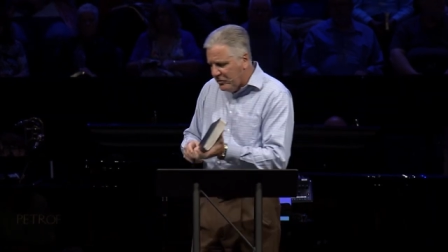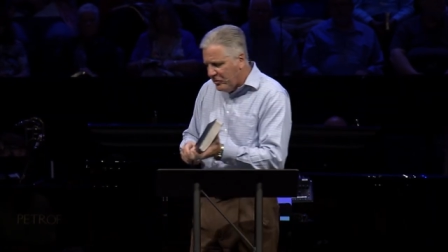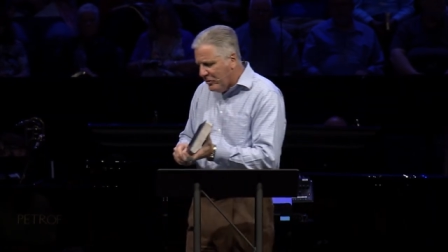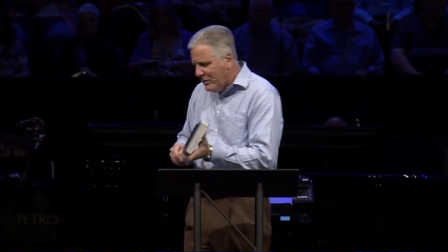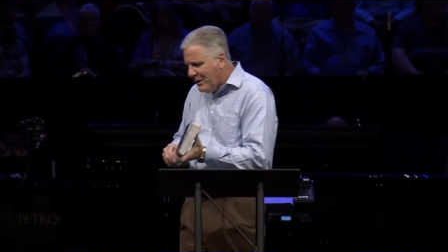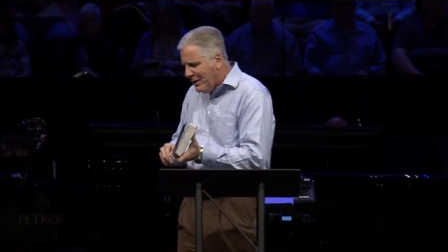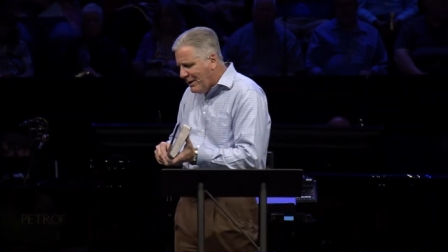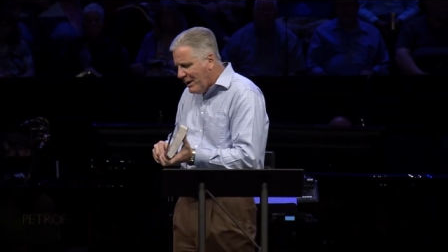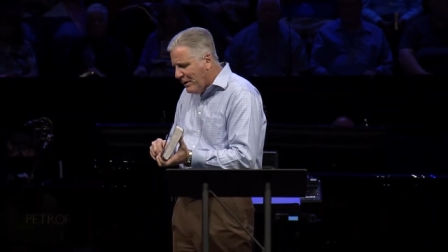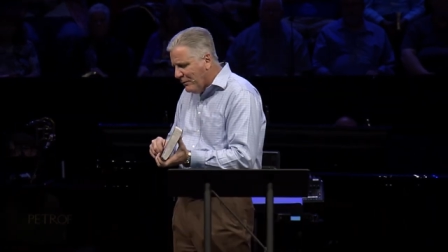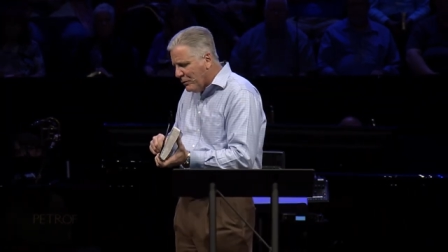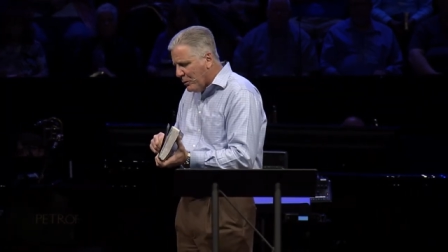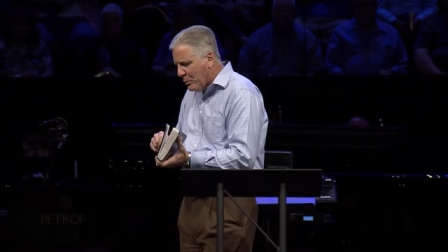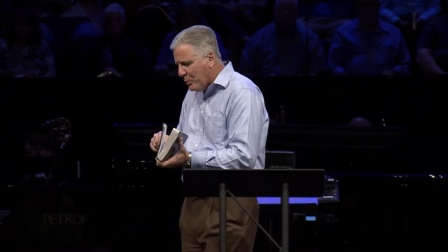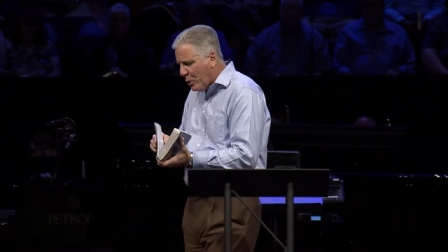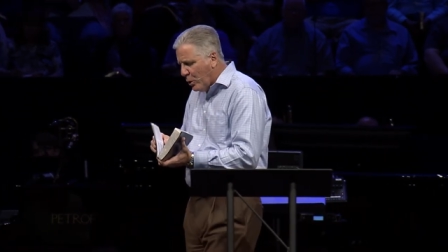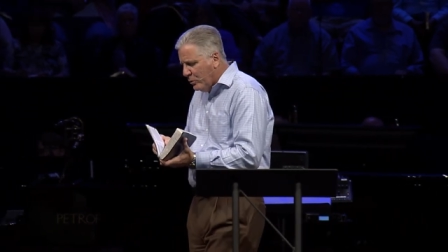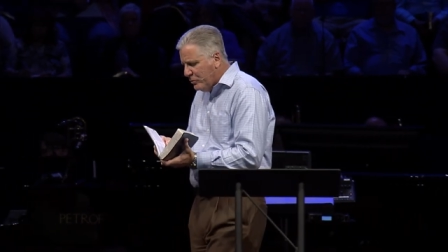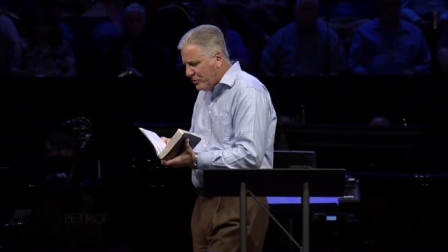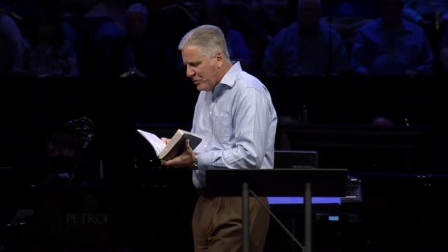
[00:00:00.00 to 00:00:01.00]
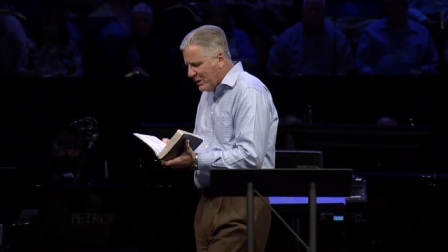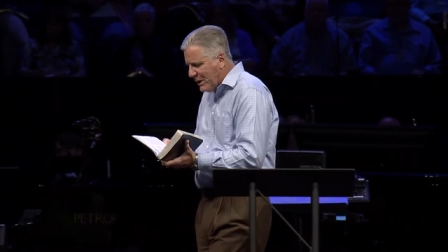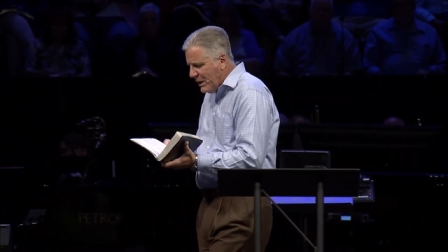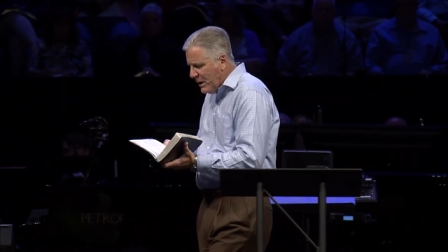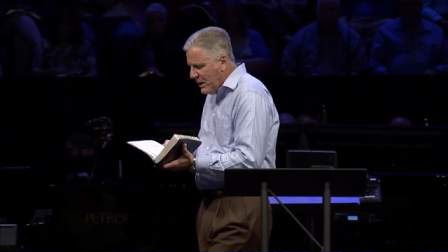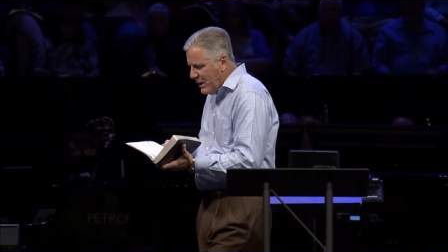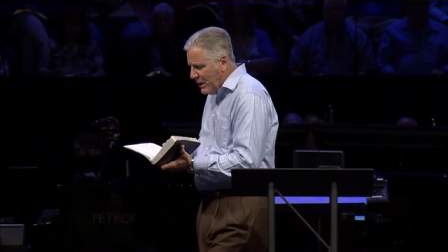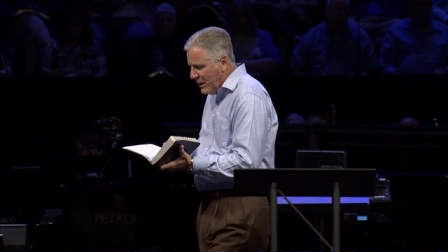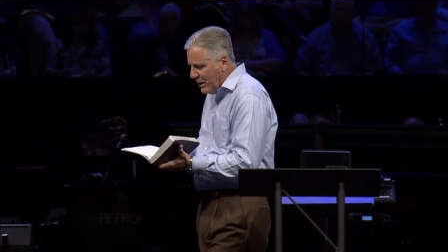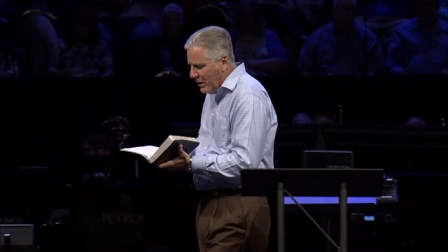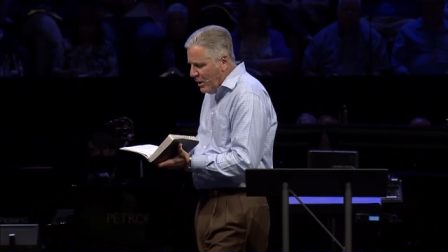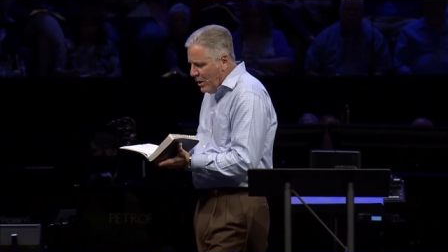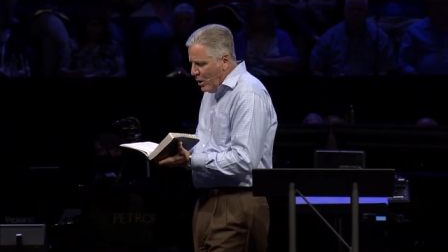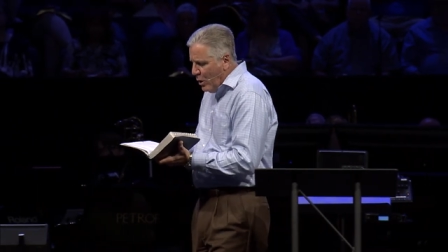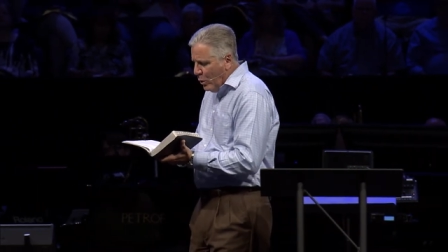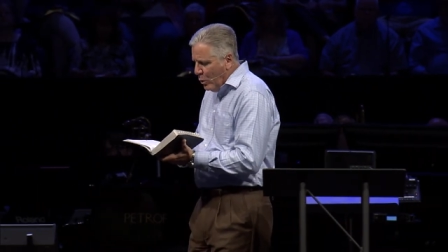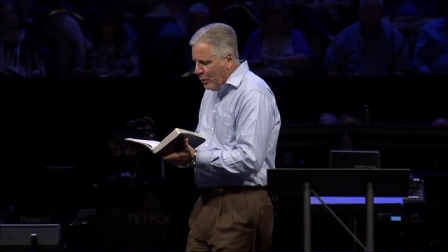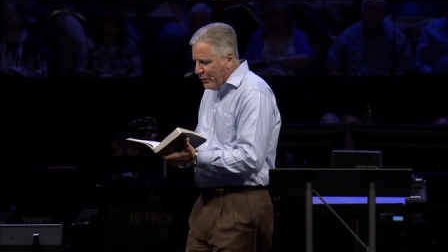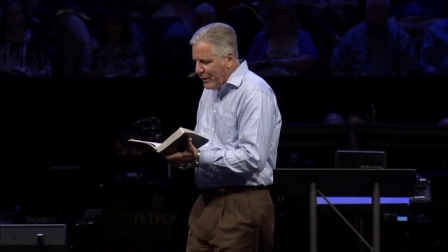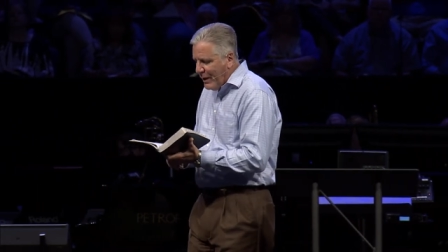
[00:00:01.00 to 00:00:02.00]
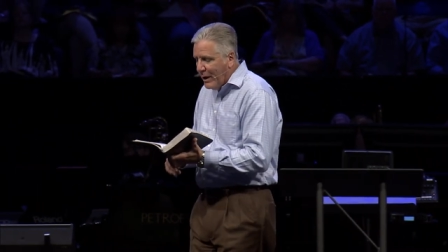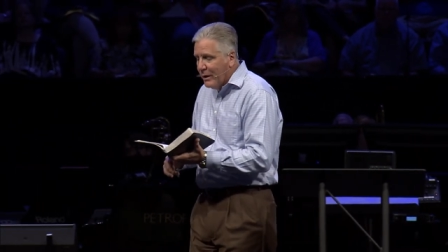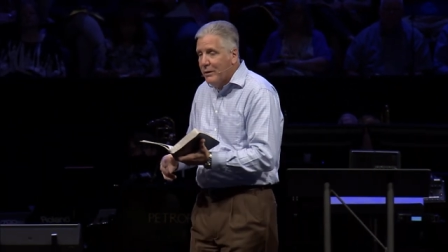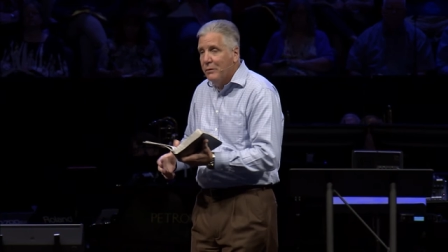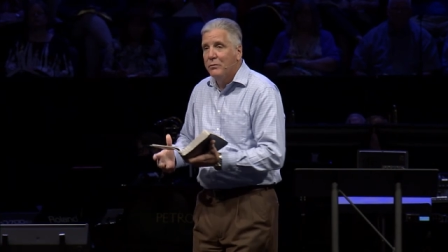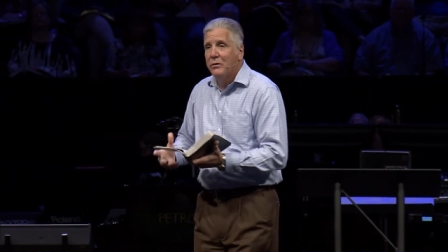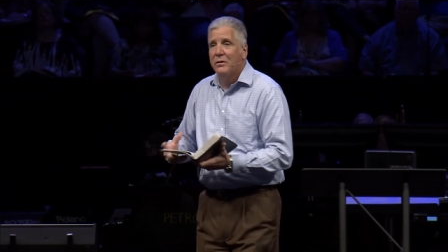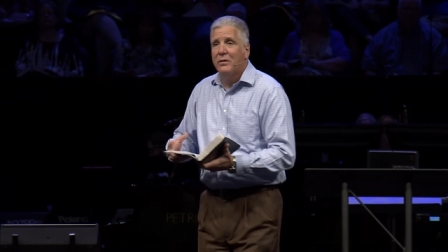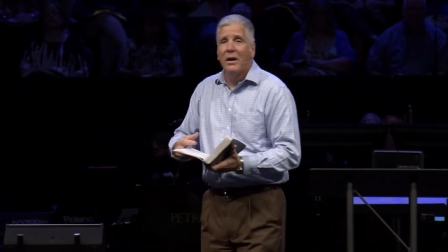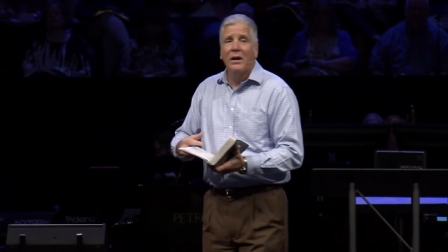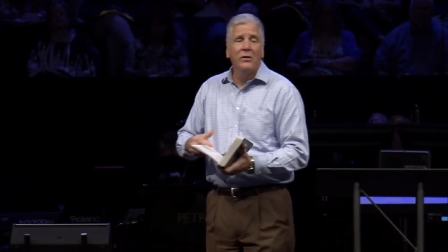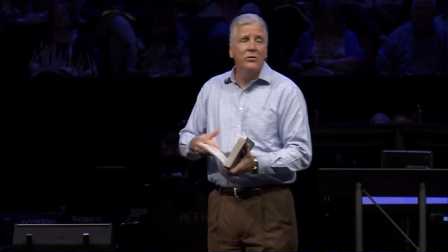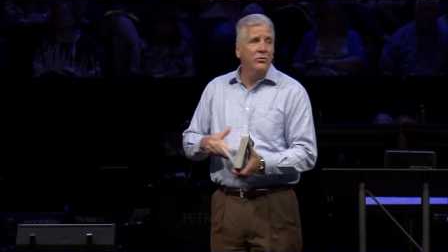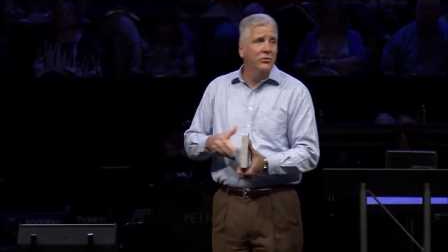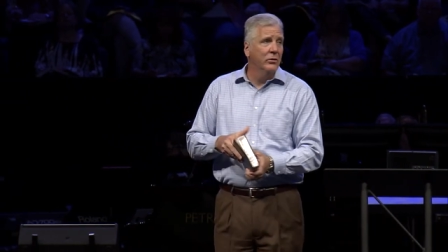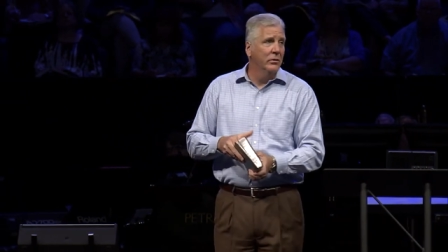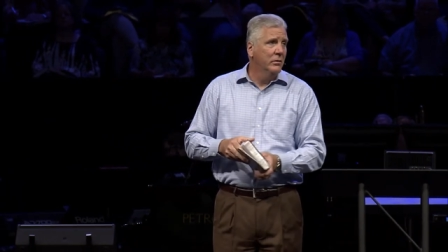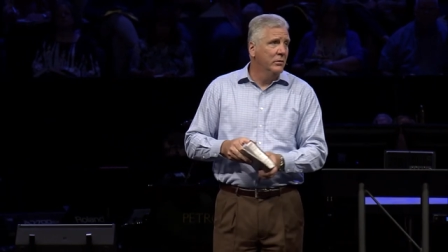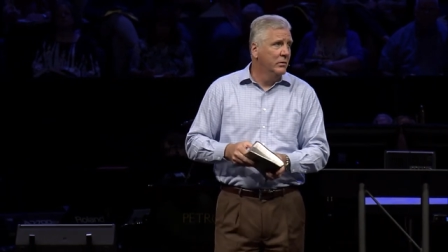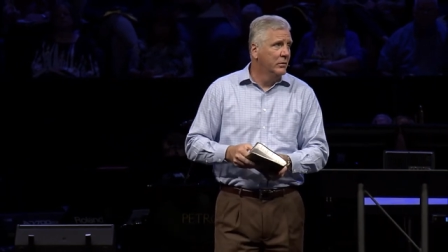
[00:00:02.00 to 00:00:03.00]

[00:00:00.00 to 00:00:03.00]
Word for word: You didn't ever approach a king without invitation.